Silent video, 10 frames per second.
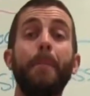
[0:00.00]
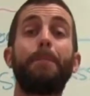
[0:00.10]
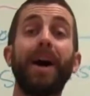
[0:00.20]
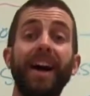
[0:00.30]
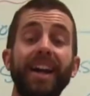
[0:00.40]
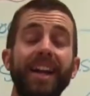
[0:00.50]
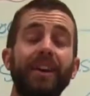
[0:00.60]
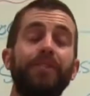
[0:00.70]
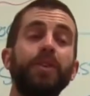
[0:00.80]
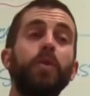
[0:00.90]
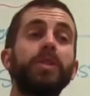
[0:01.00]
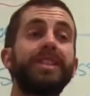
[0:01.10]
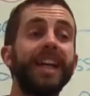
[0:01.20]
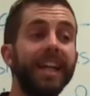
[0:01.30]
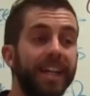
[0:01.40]
But if you're
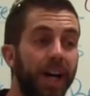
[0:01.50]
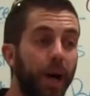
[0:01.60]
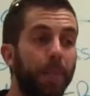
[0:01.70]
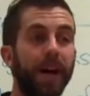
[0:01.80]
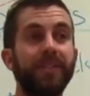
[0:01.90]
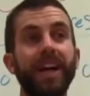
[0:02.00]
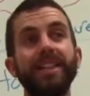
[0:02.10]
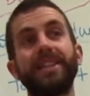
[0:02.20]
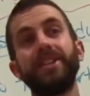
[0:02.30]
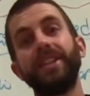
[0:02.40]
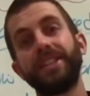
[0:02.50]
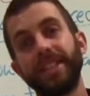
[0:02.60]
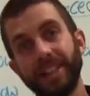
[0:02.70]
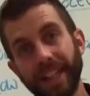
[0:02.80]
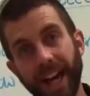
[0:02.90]
standing up, I've got to tell you to
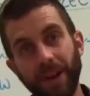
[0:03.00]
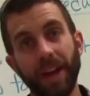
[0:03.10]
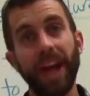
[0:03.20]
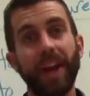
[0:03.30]
sit down.